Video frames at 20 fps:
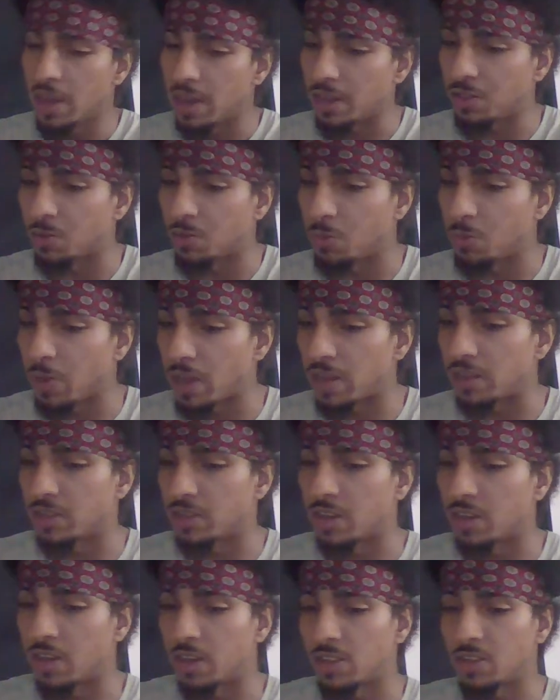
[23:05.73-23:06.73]
and the way it
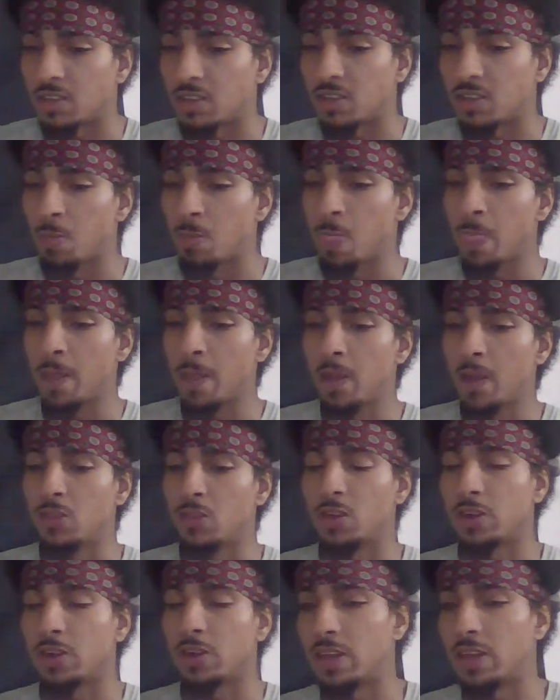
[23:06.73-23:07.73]
does,
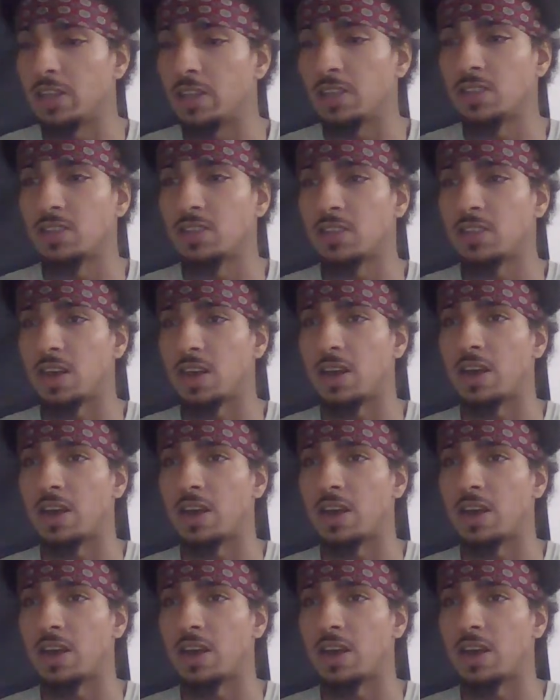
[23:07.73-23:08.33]
there is